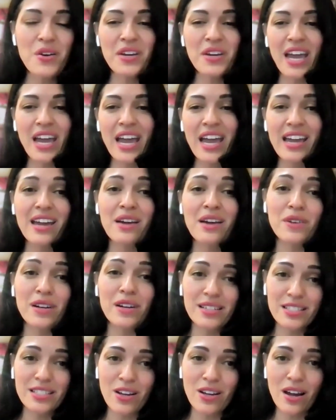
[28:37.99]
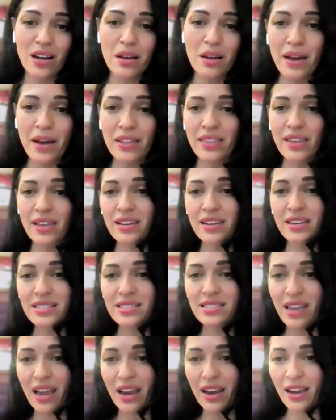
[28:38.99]
Okay, and we're going to talk about that in
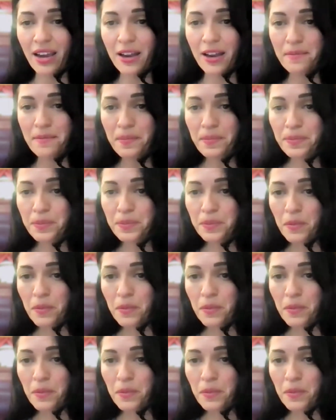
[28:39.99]
a second.